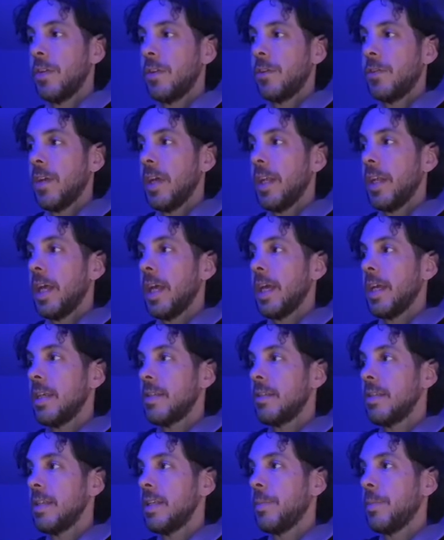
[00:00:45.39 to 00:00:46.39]
set a
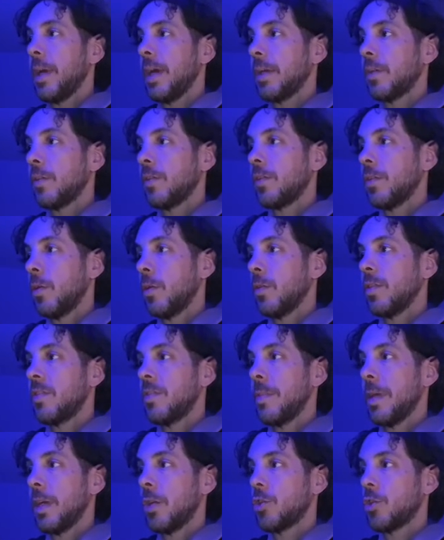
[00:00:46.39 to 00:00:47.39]
D pedal tone
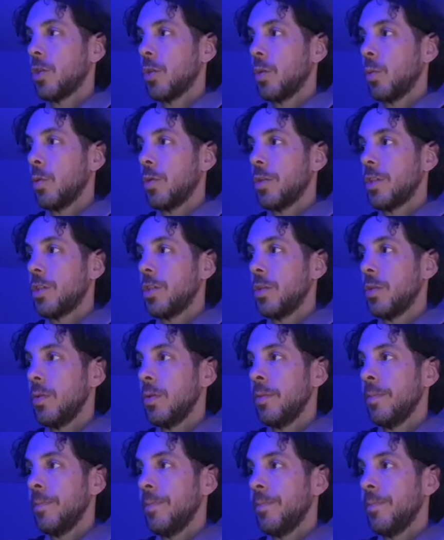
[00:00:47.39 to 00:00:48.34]
to make sure that we're in tune.